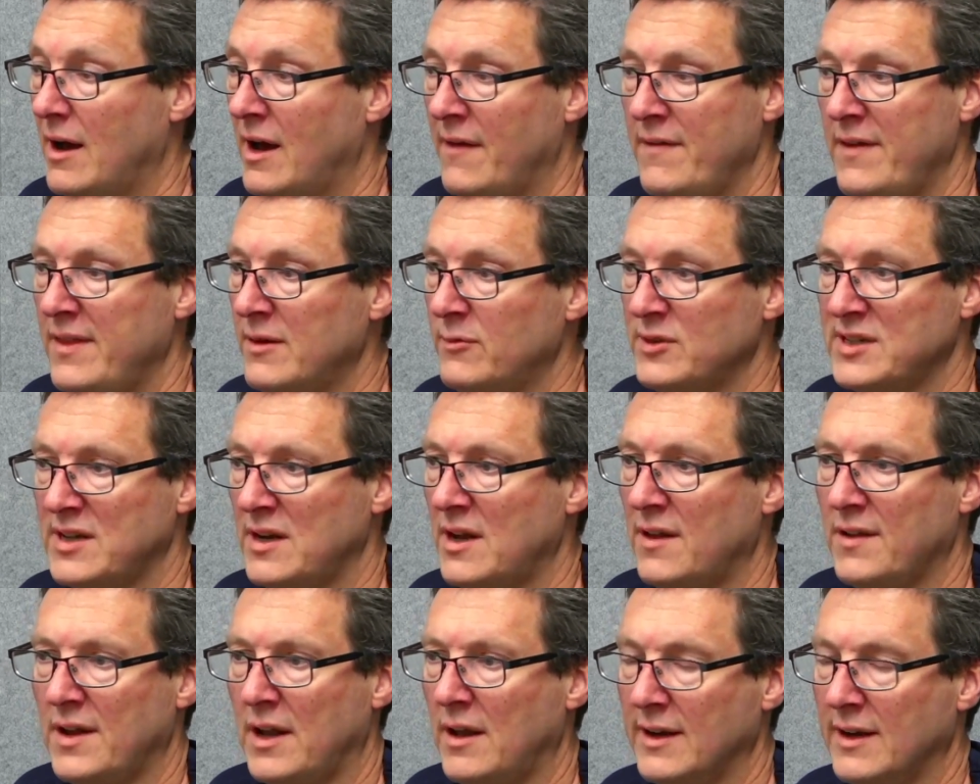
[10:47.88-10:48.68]
and then there was
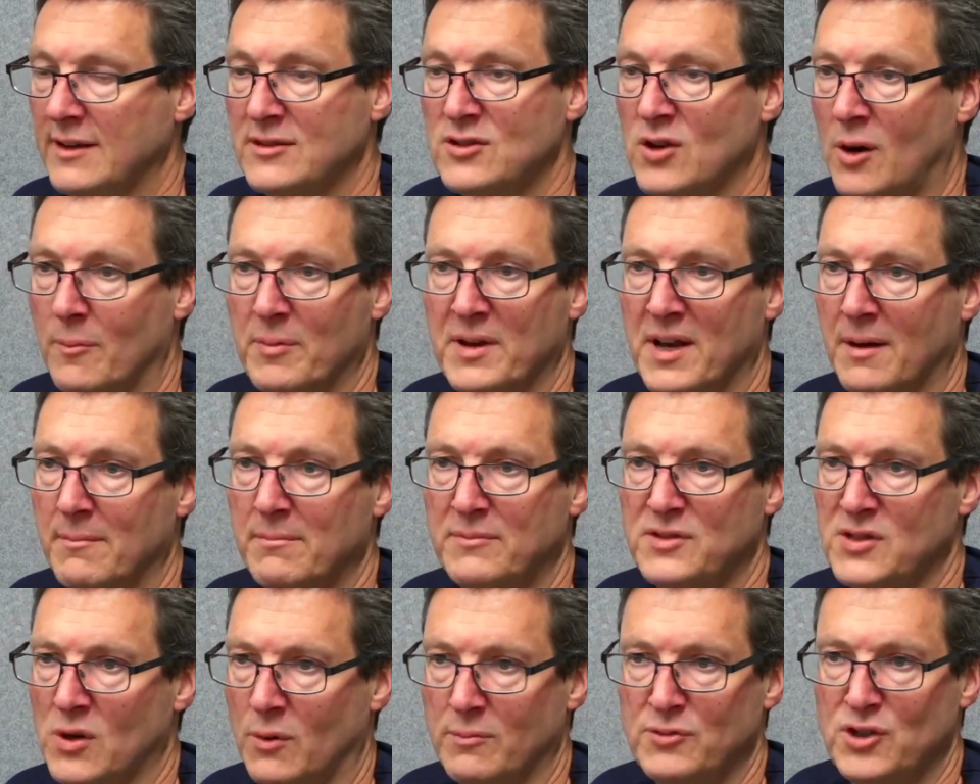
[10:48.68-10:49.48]
another like top
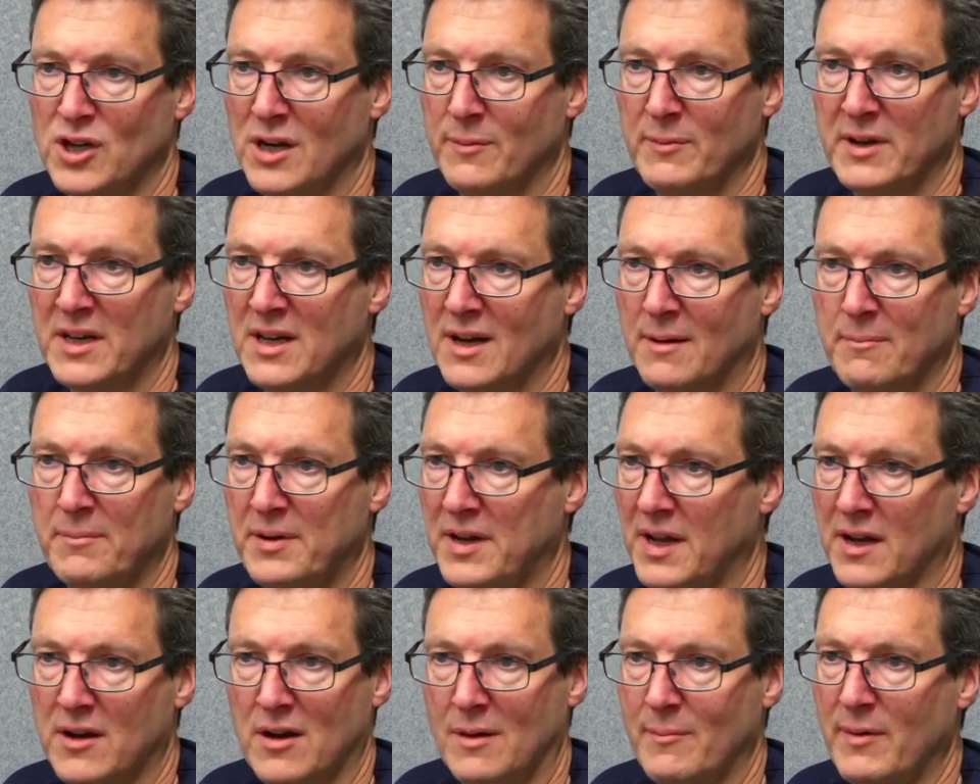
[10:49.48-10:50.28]
German
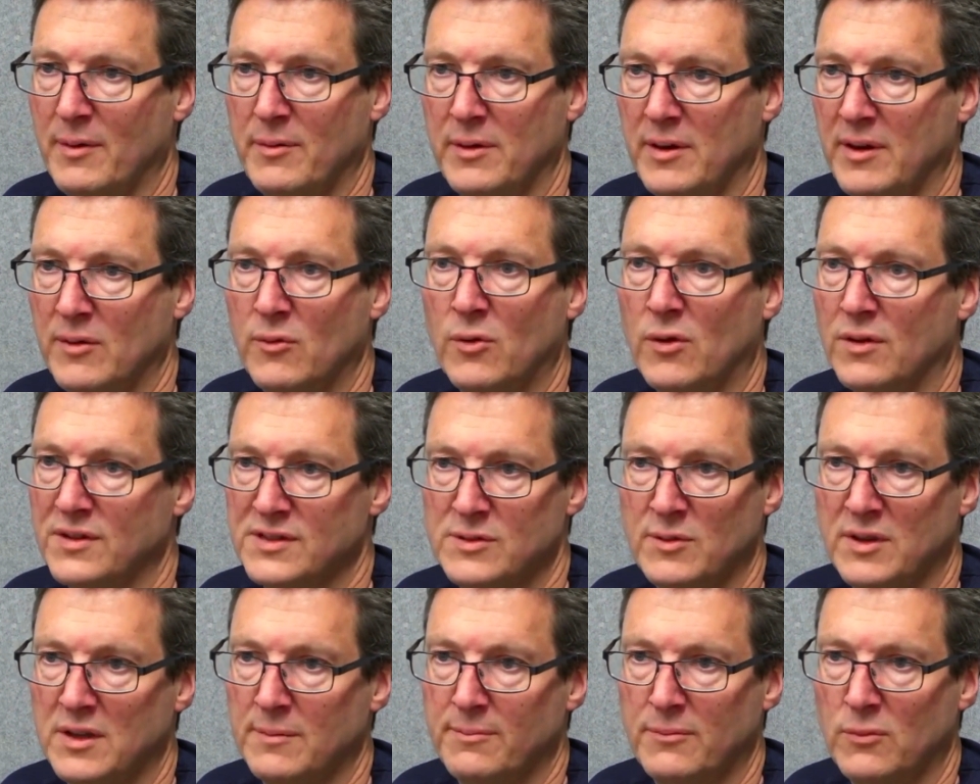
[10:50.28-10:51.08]
company. I can't remember who it
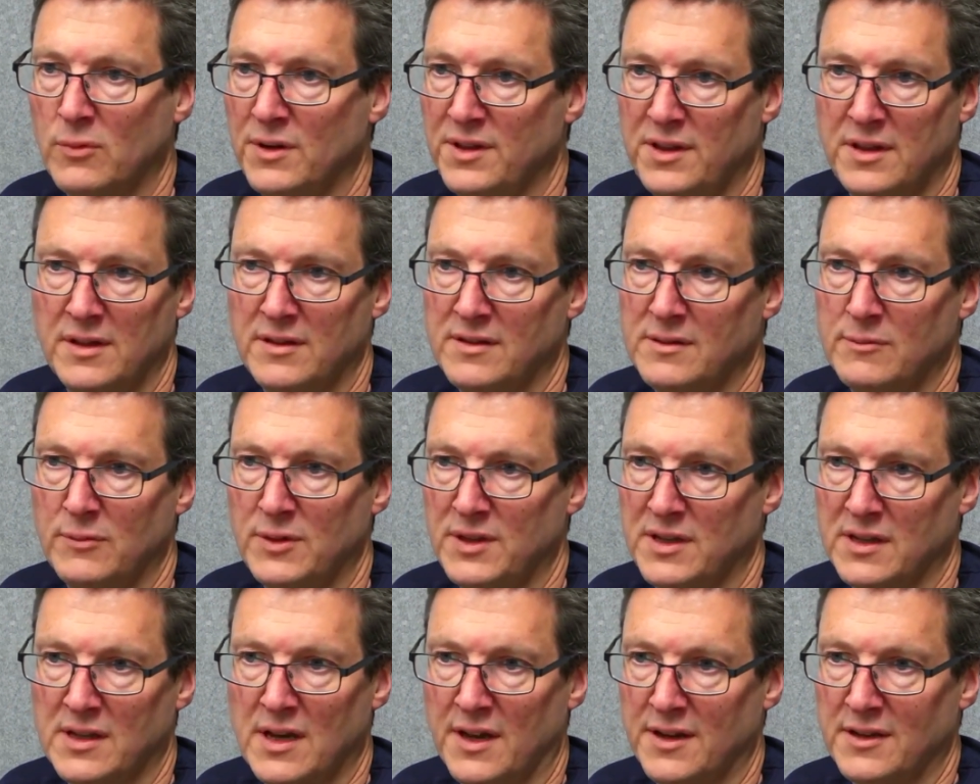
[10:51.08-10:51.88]
was with
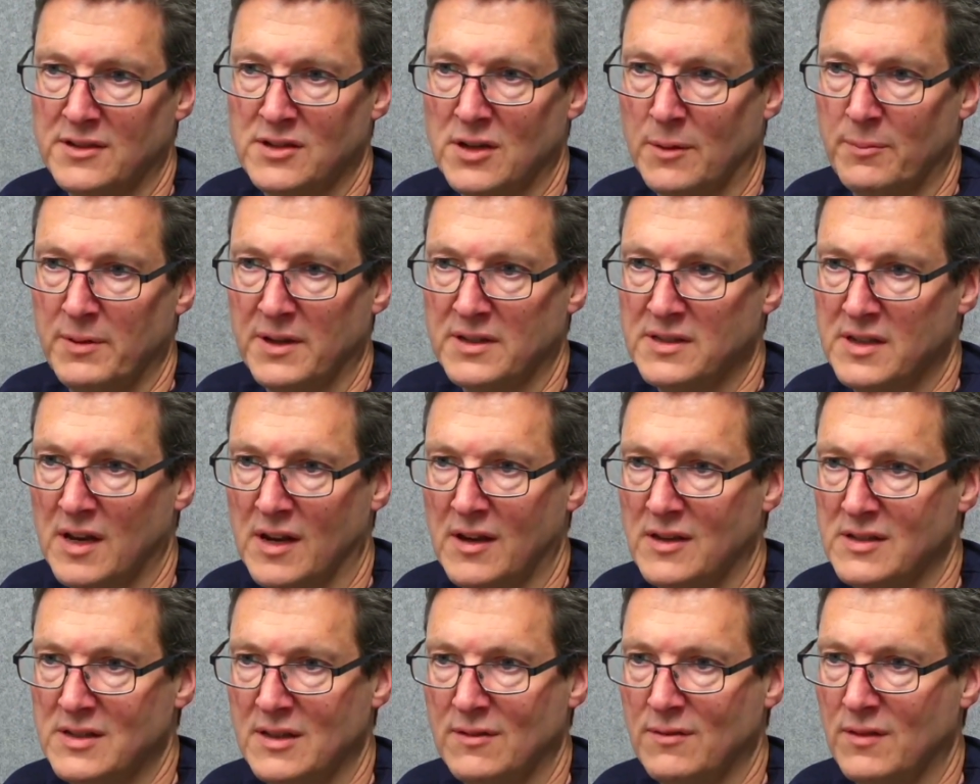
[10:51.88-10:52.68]
the kind of top
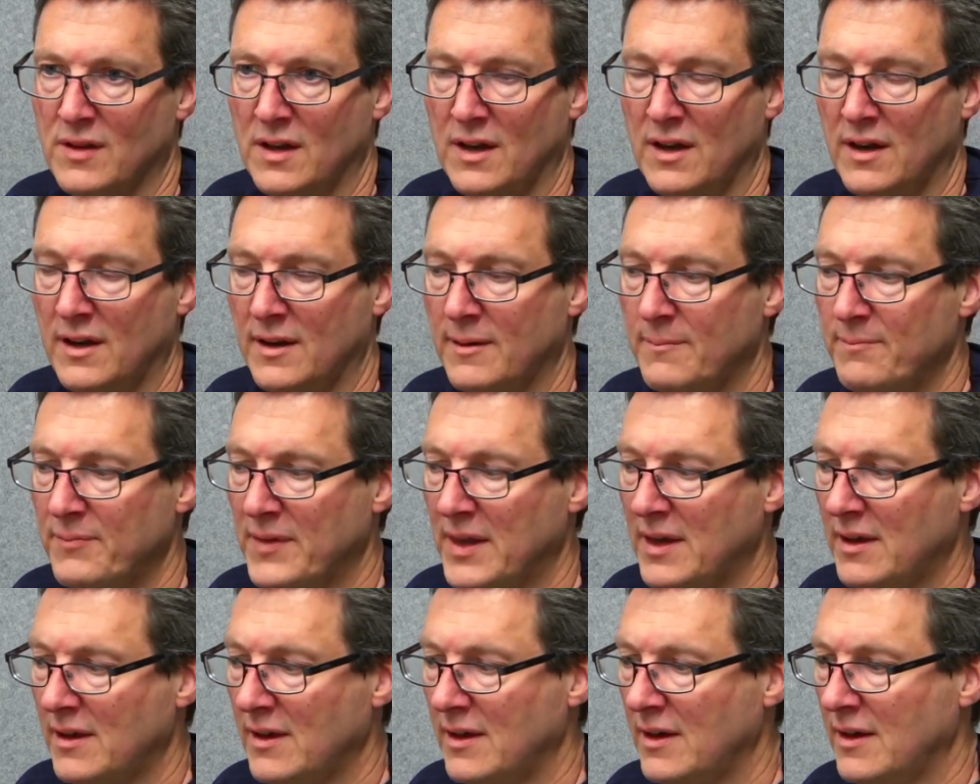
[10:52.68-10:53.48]
executive there.
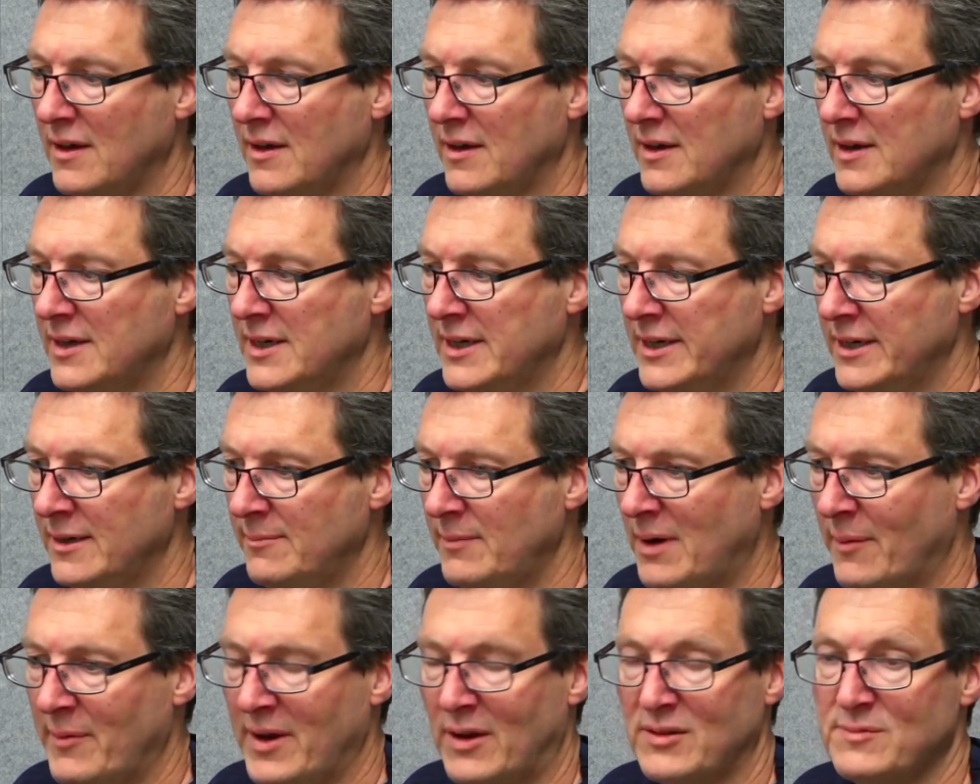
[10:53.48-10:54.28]
I
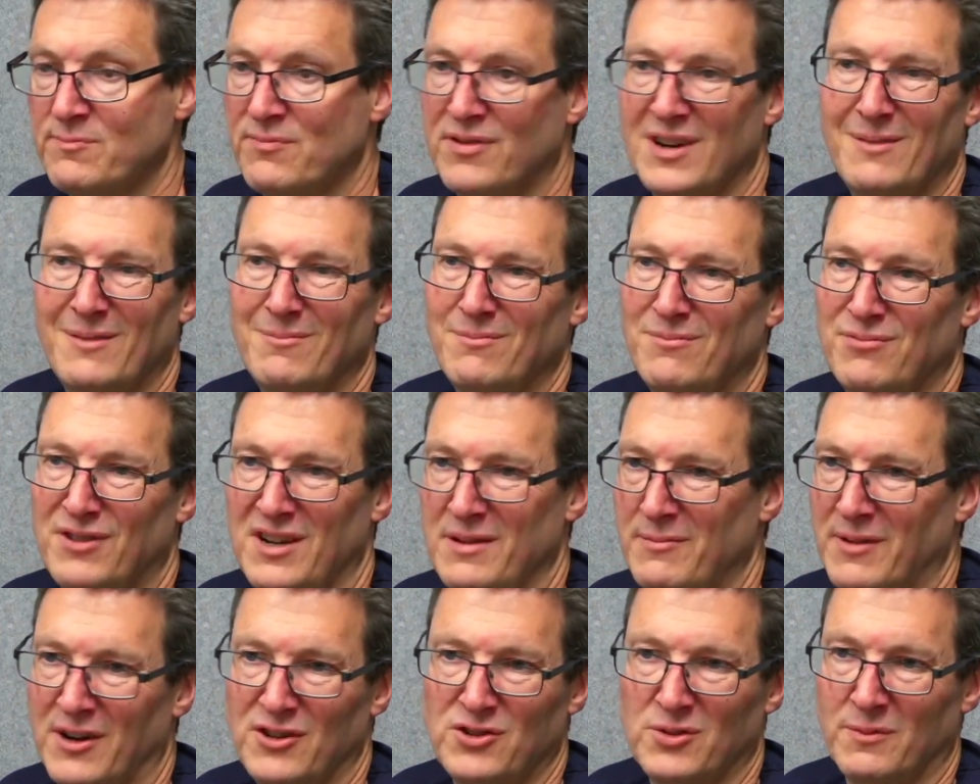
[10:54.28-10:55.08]
mean, I was
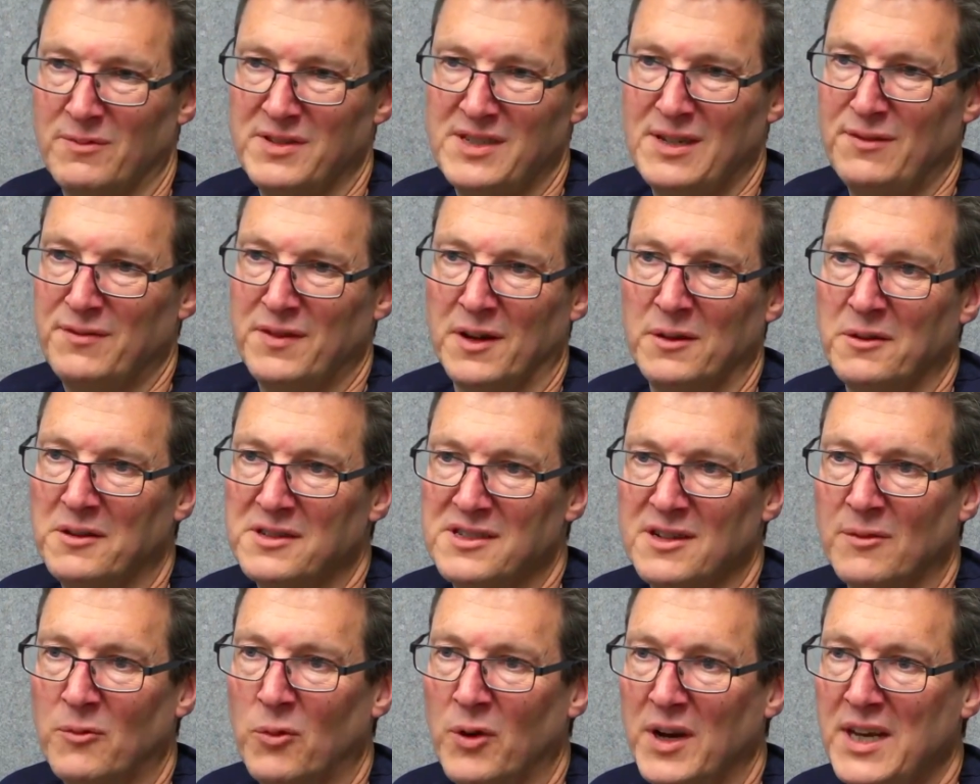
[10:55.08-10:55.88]
pretty much obviously
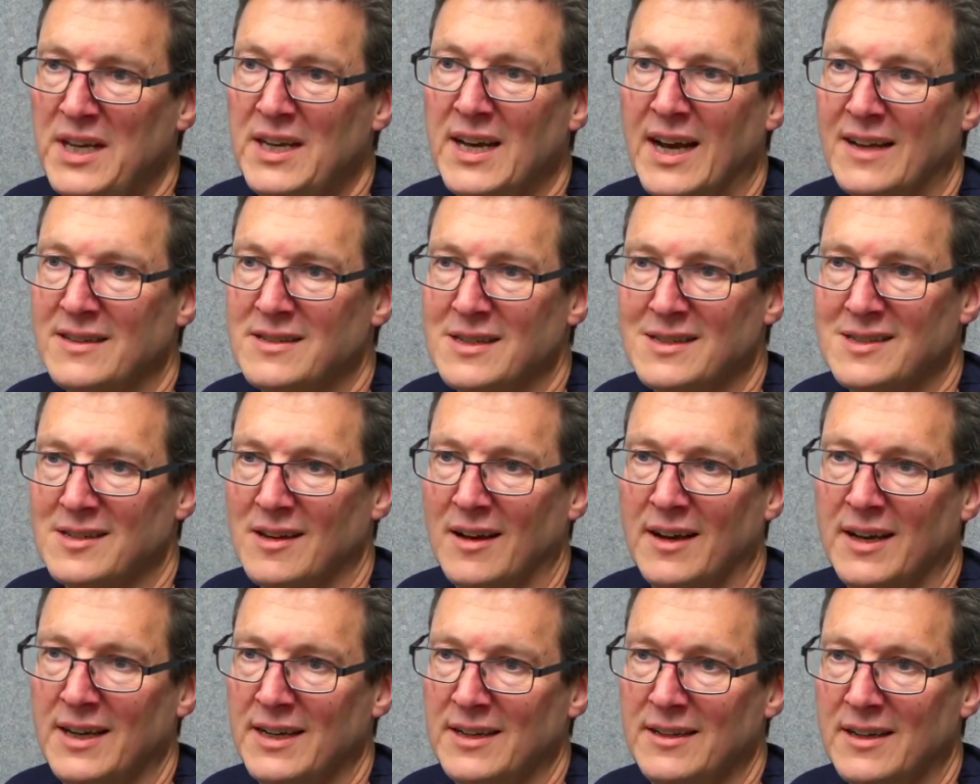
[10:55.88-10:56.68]
focused on what he had to
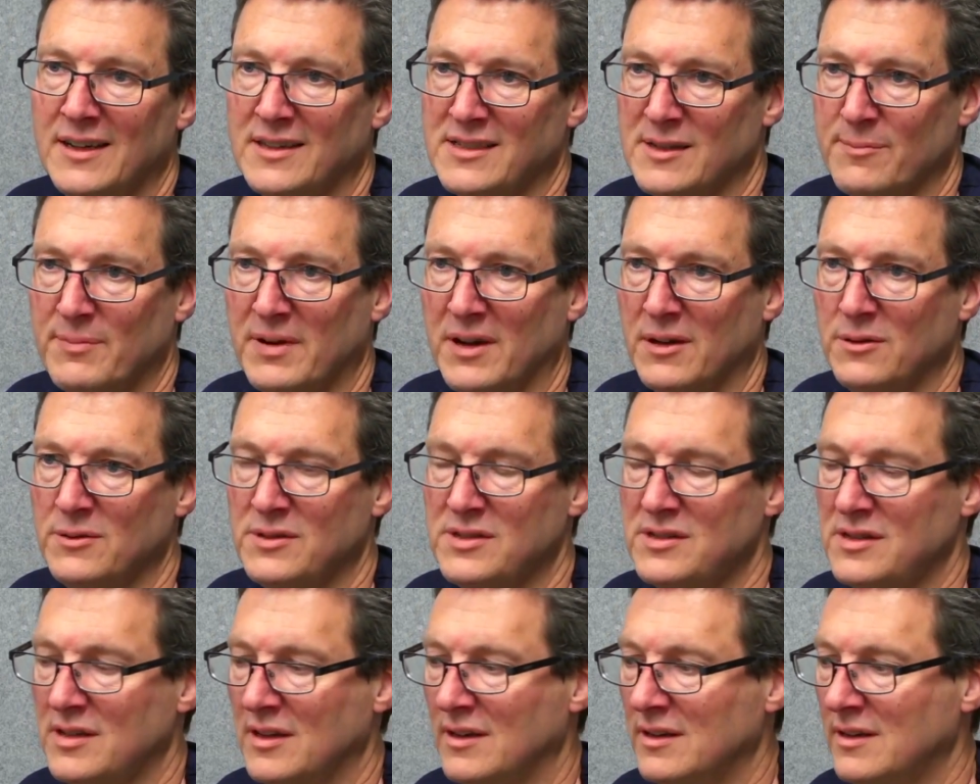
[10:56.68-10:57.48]
say as
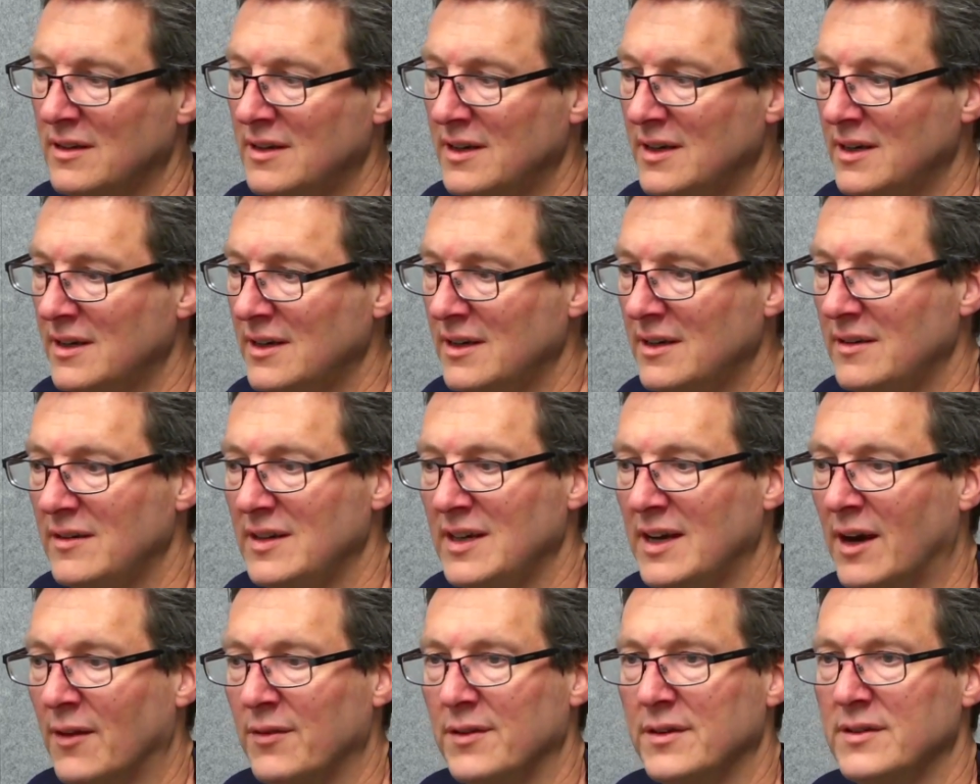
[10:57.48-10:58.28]
opposed to
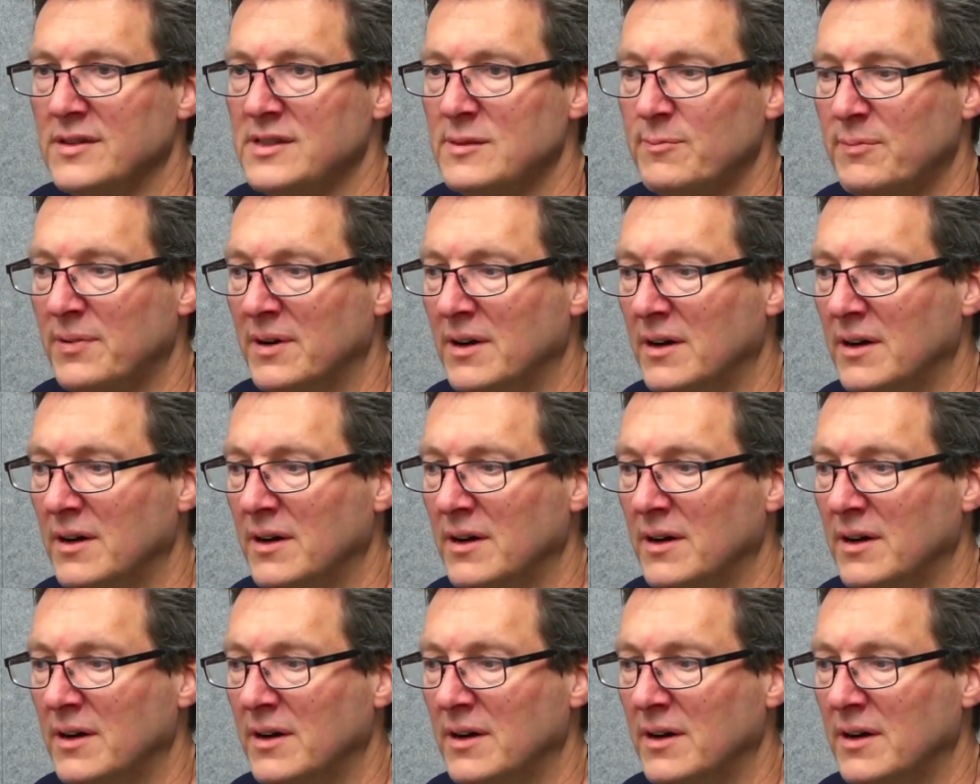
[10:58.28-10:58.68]
the others. But